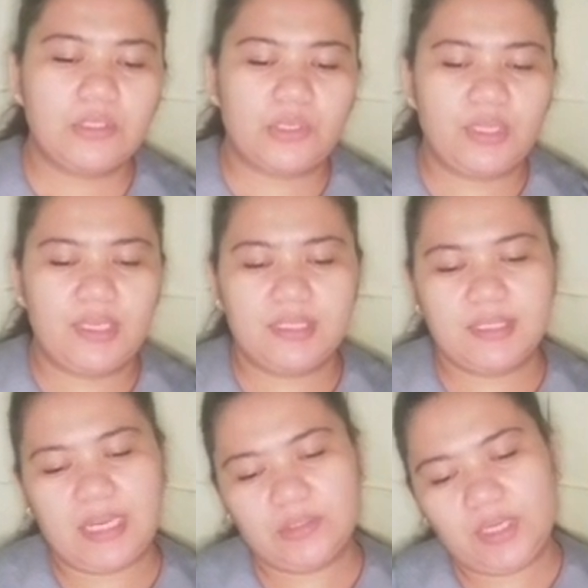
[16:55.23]
So this
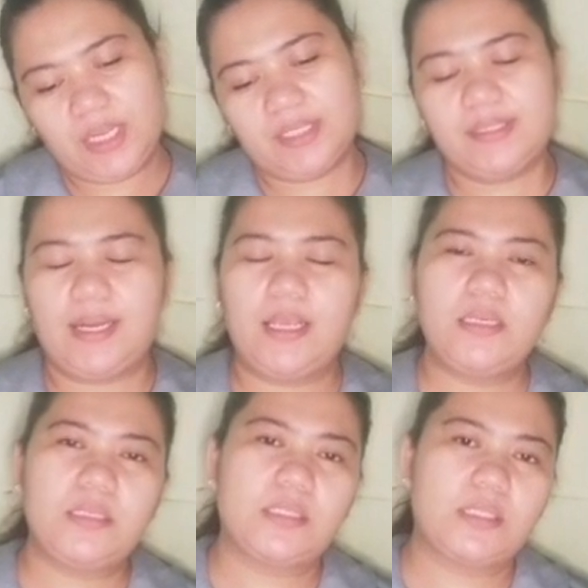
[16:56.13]
is actually a
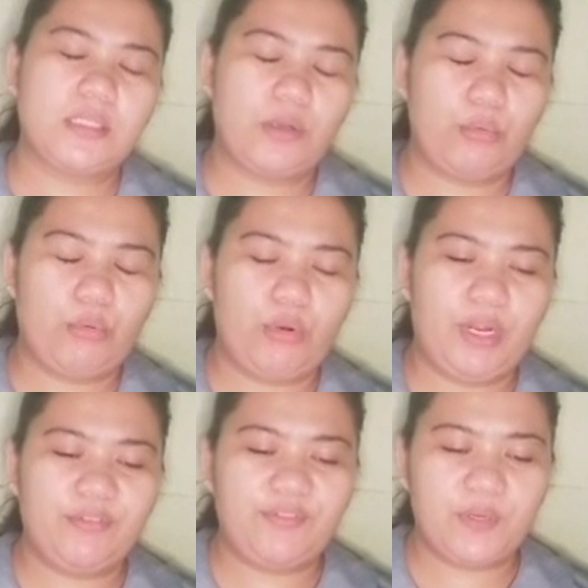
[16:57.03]
trace
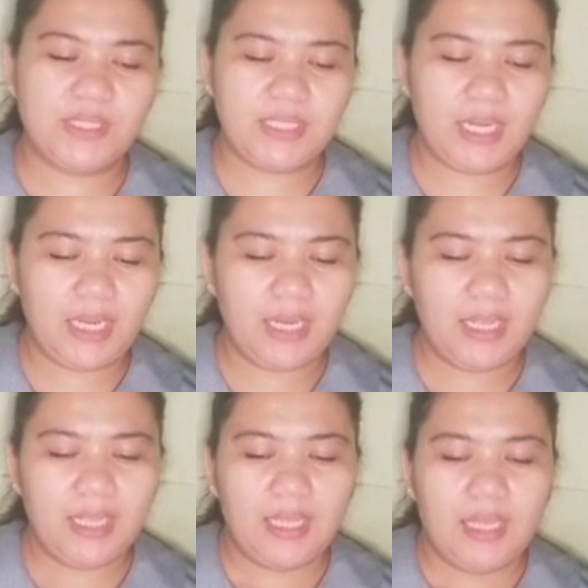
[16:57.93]
or a fossil
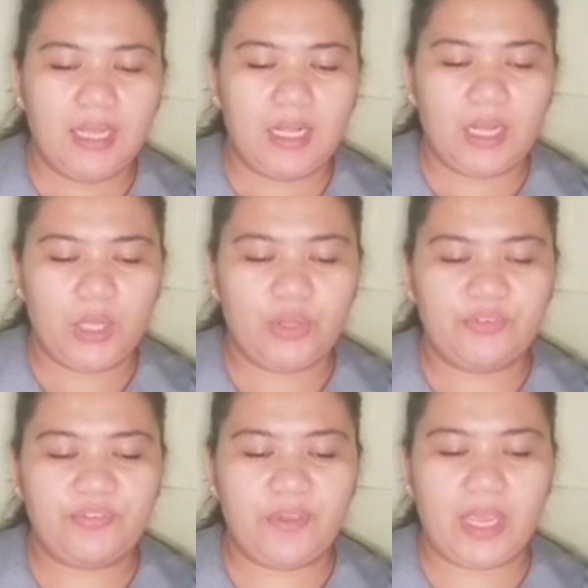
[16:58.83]

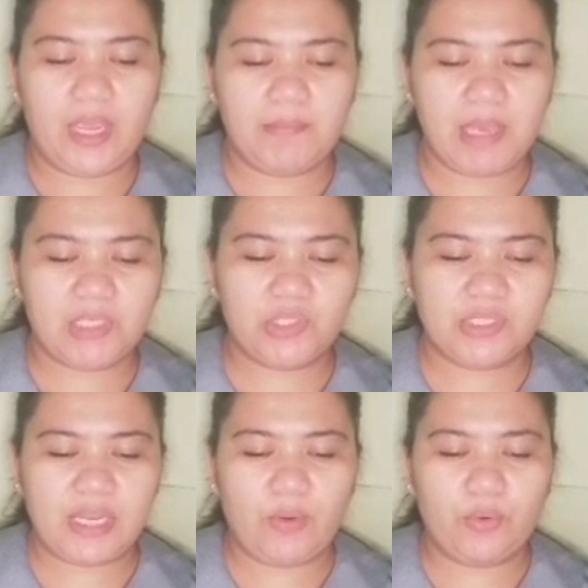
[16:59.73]
of a
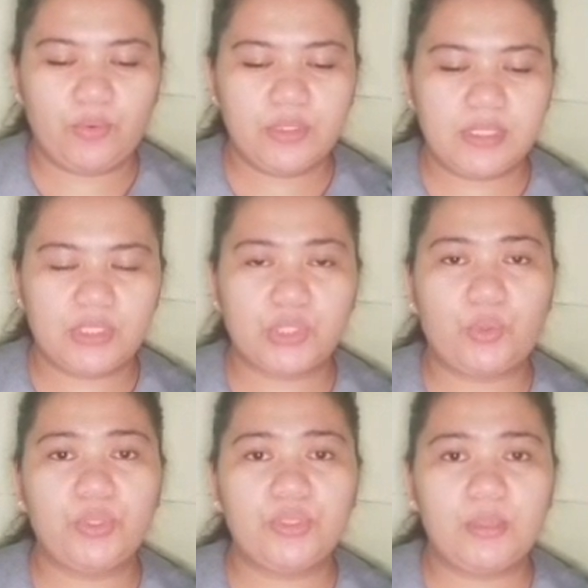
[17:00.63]
Mesosaurus, as
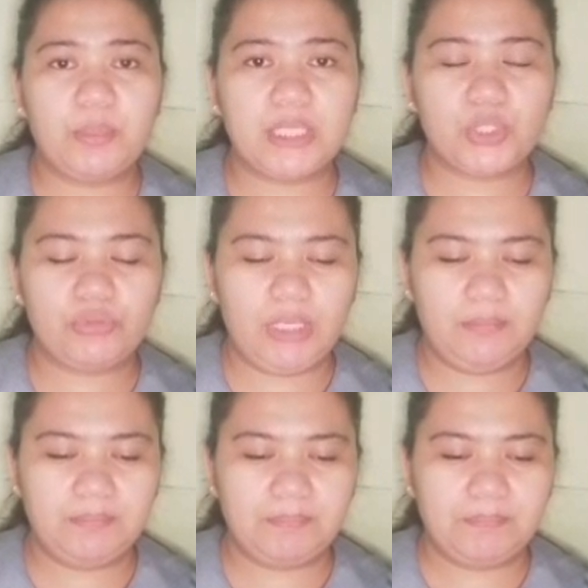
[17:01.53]
shown on the picture.
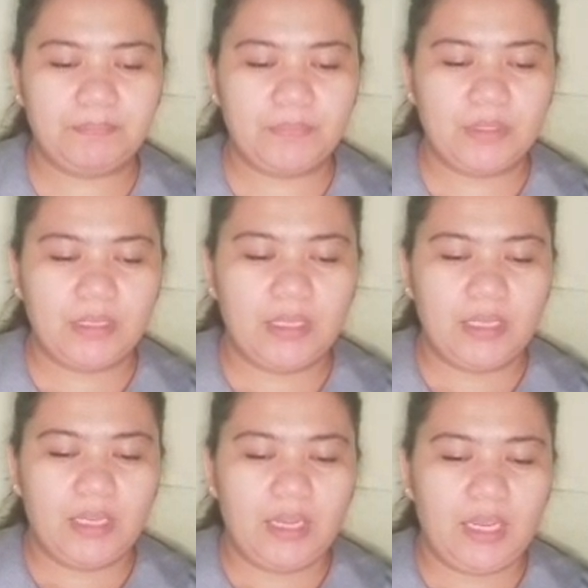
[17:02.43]

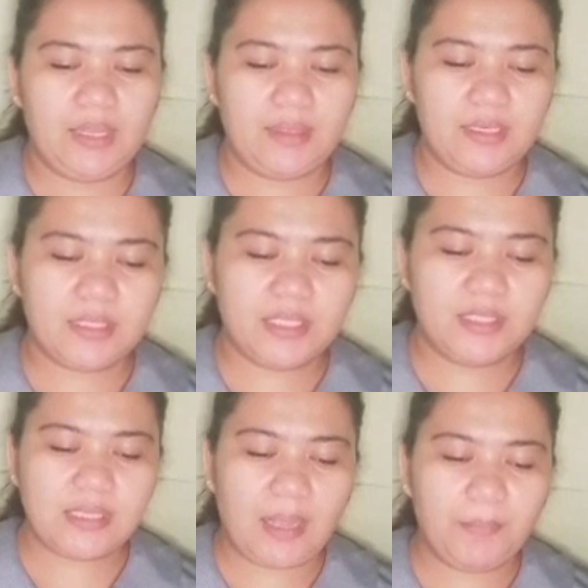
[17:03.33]
And these
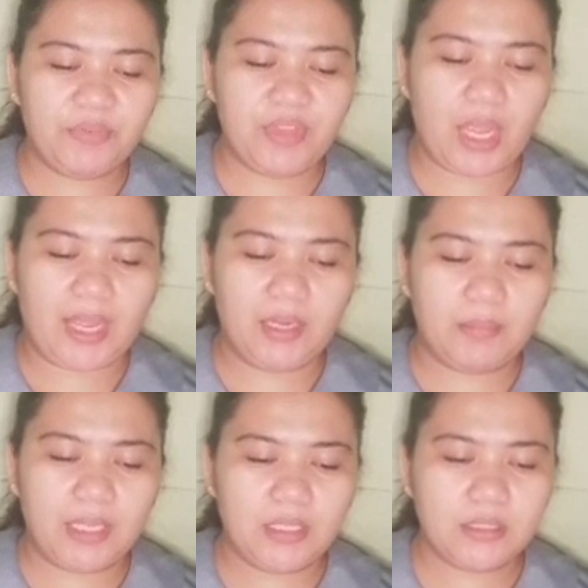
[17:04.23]
some of the
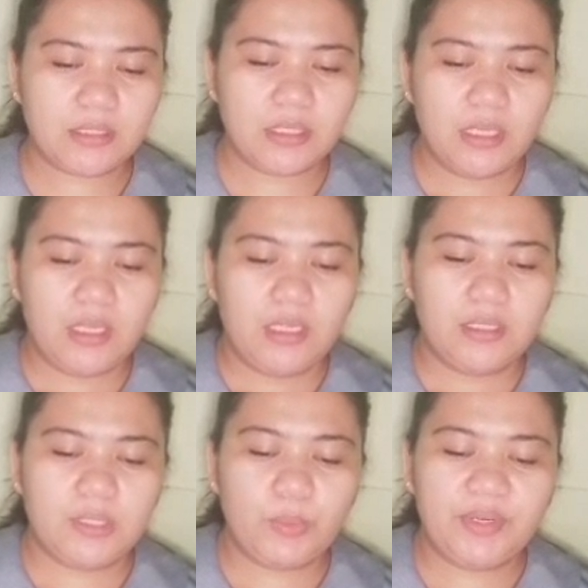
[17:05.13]
animals
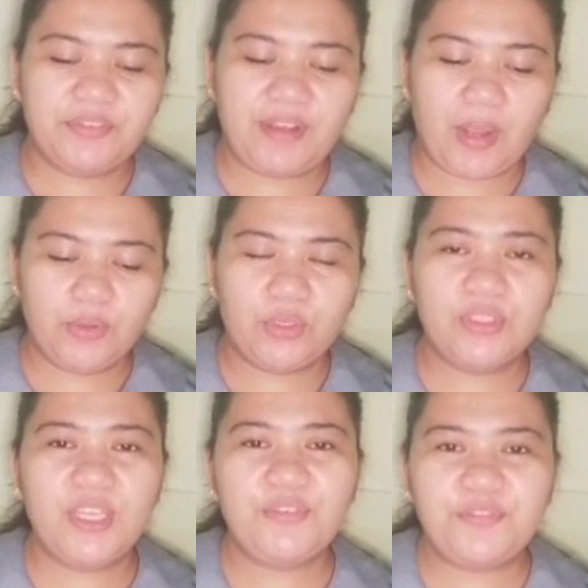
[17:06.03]
that were found
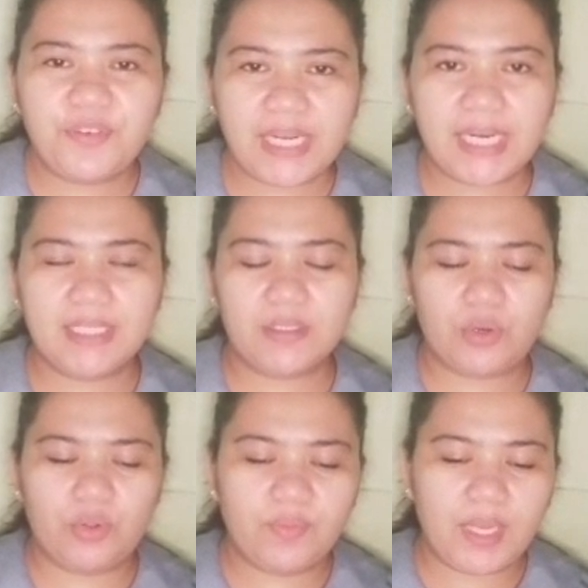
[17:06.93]
on different
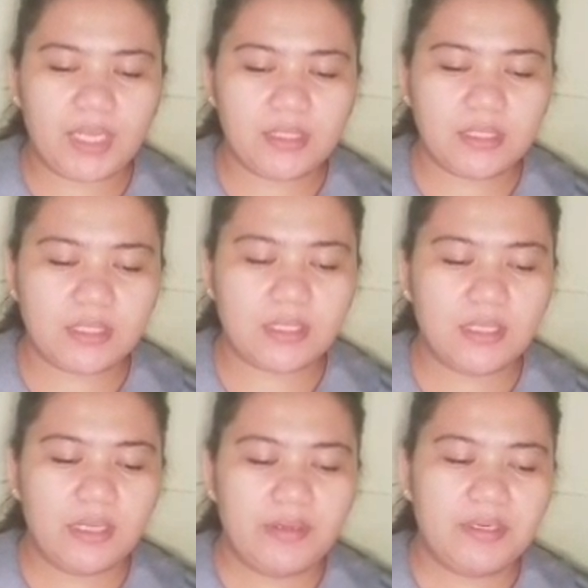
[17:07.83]
continents,
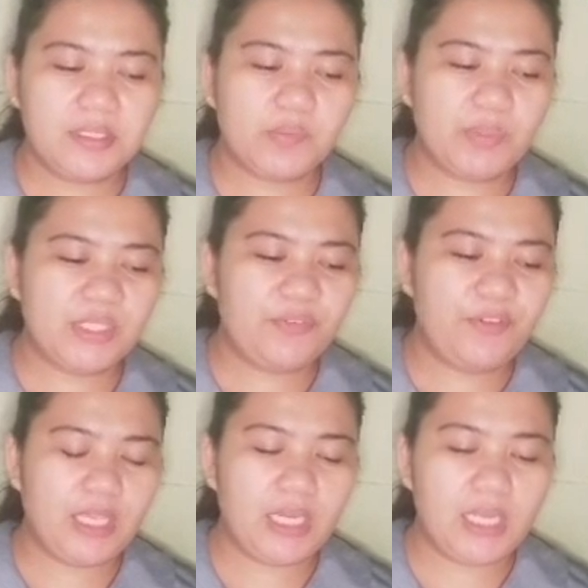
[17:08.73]

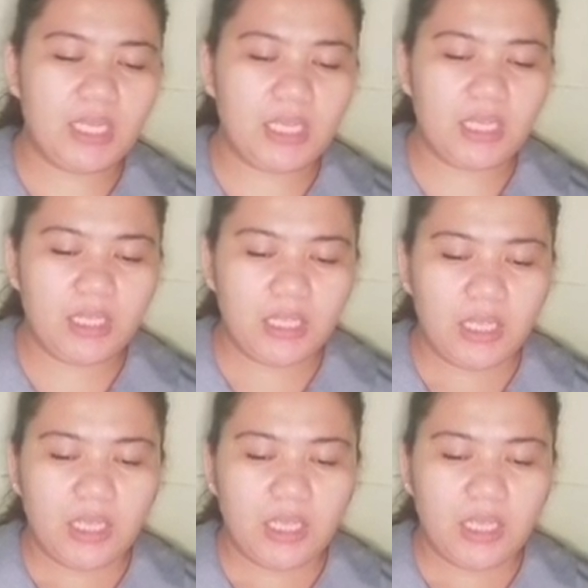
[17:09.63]
specifically